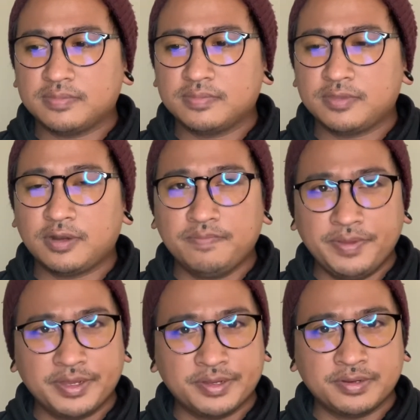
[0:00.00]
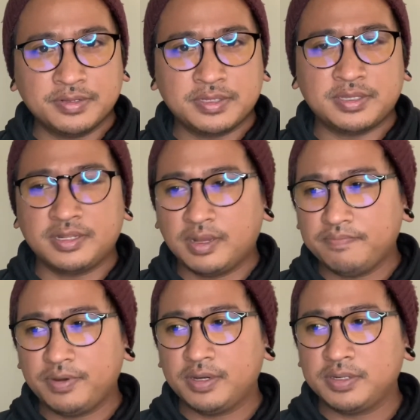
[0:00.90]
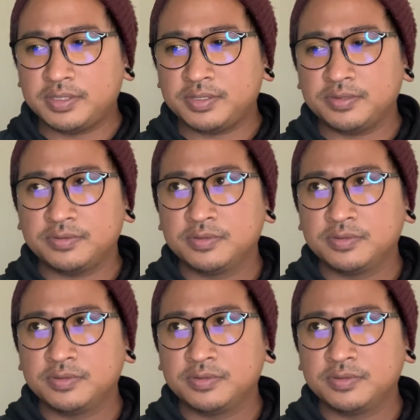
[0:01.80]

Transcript: their builds, the numbers to